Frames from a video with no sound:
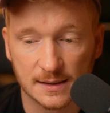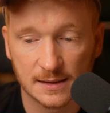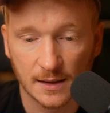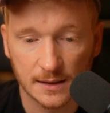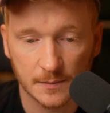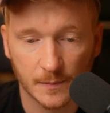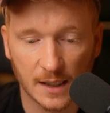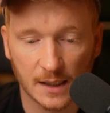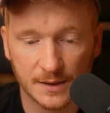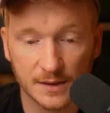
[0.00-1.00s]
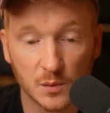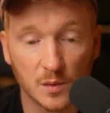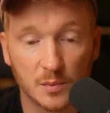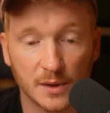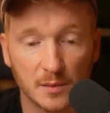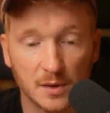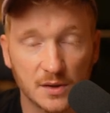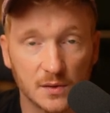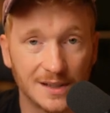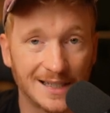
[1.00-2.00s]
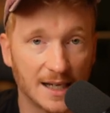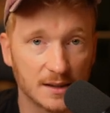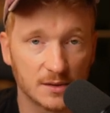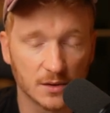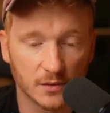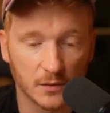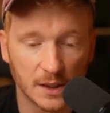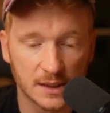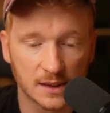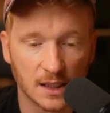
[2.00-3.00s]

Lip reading: site and this will bring me to the editor of Wix.